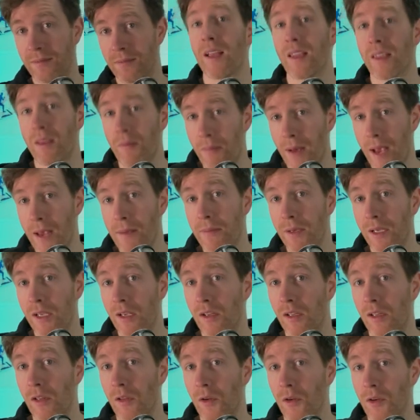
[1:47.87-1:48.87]
The paper
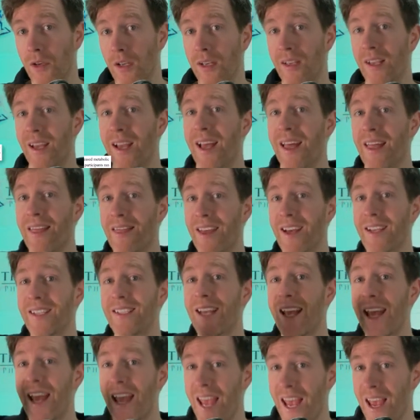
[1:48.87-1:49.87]
concluded that
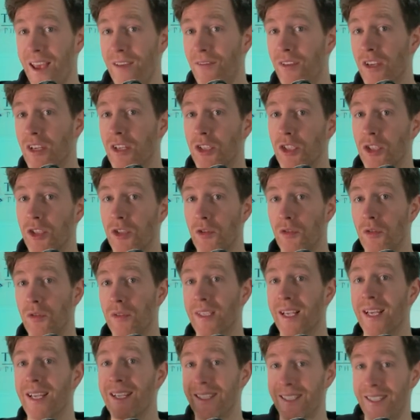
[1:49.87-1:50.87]
heavier
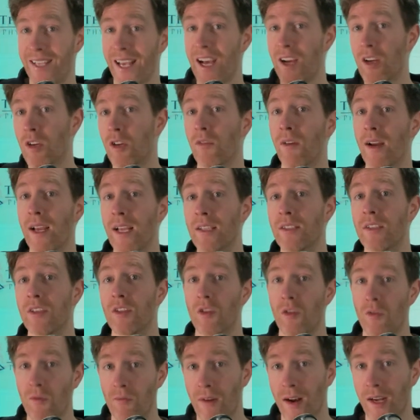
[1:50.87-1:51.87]
shoes downgrades
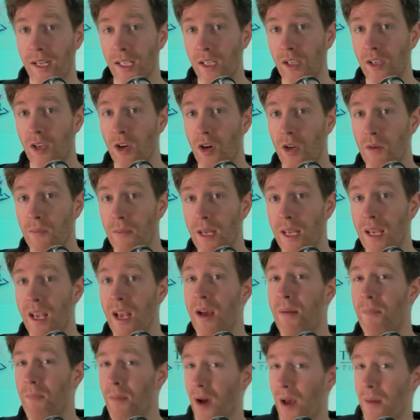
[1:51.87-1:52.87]
your running economy
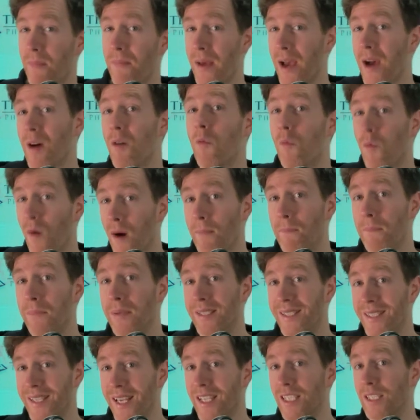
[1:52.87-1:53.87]
by about
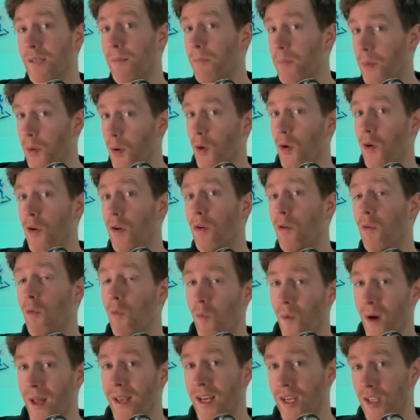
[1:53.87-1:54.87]
1% per
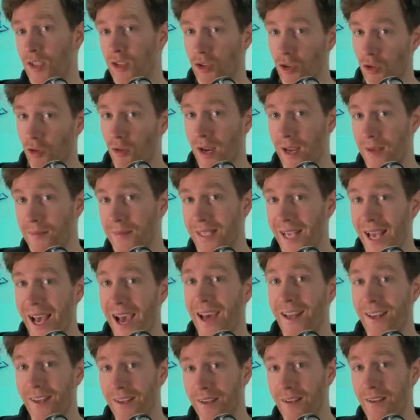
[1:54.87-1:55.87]
100 grams
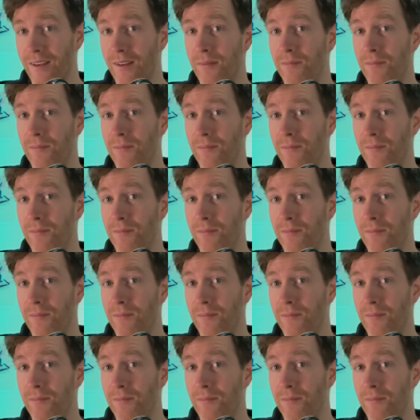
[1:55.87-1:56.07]
added.